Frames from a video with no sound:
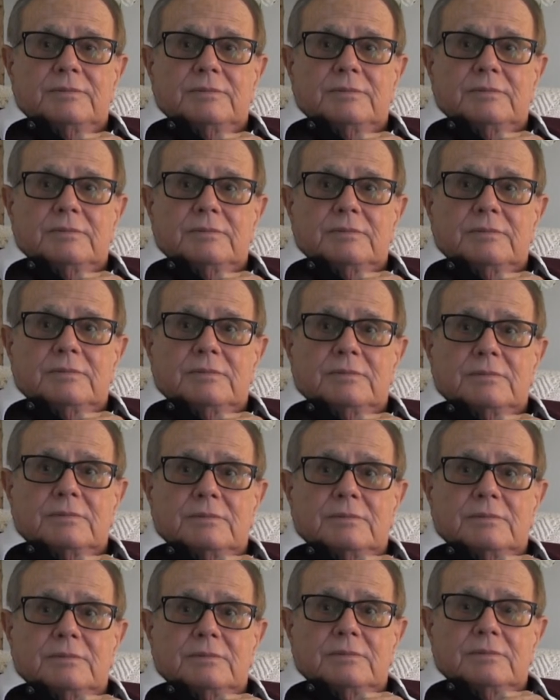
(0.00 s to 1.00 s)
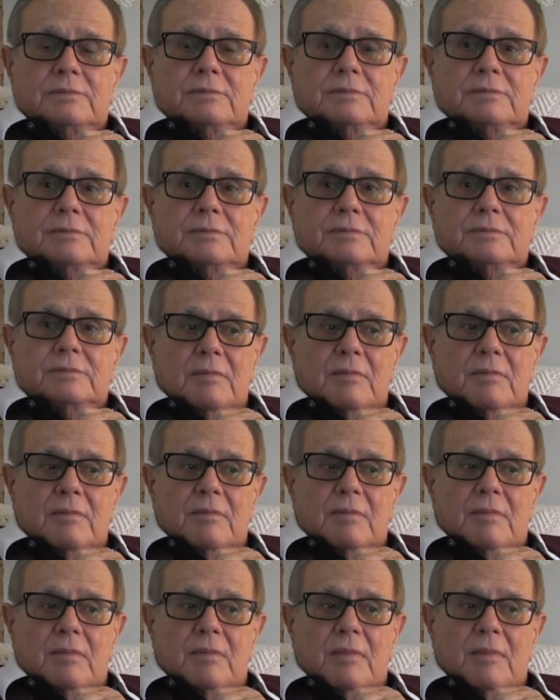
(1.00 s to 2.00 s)

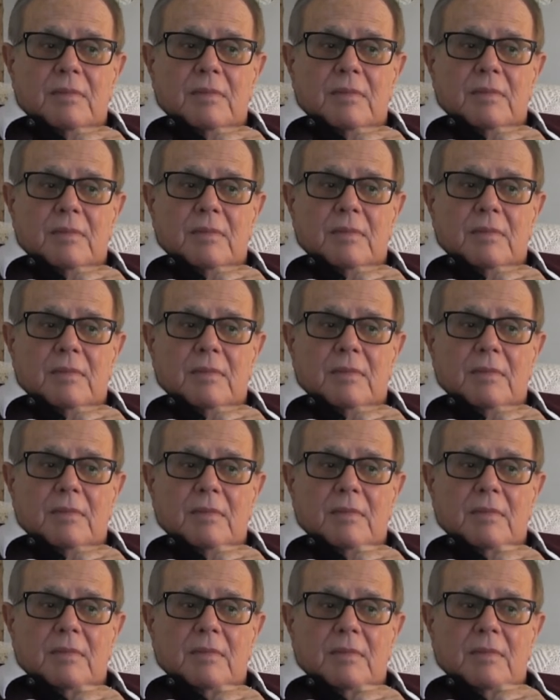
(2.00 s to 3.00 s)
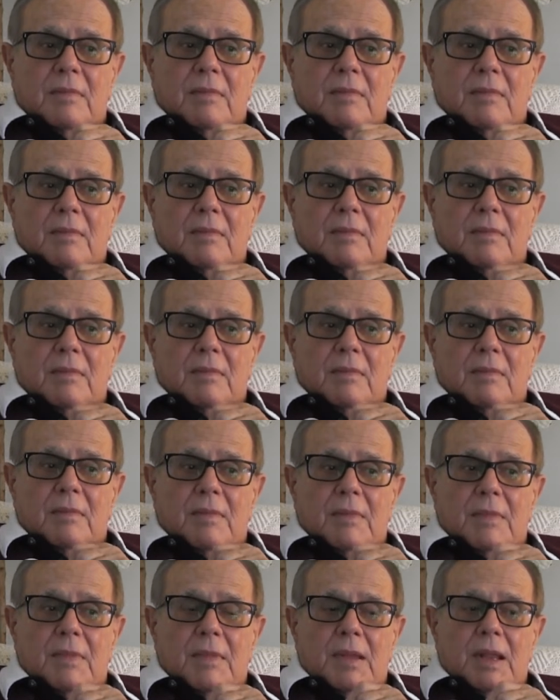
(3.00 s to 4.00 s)

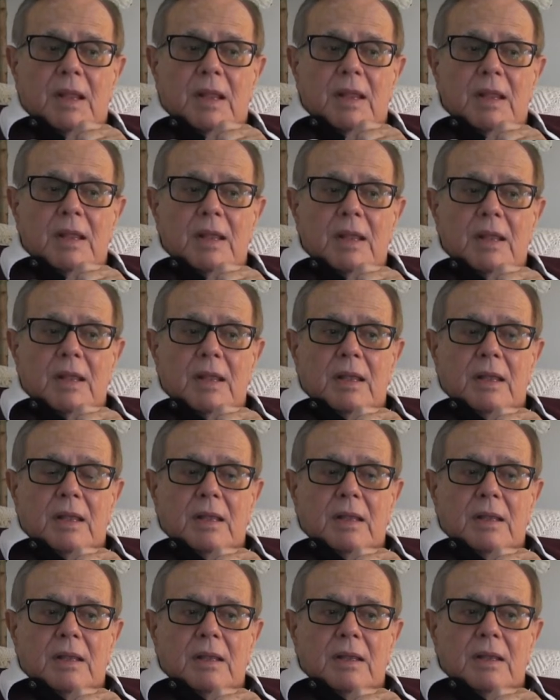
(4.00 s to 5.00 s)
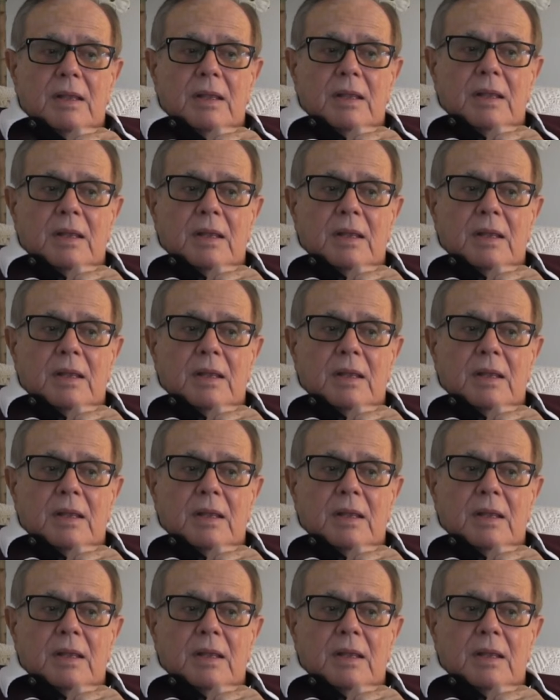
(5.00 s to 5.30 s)
Nobody speaks.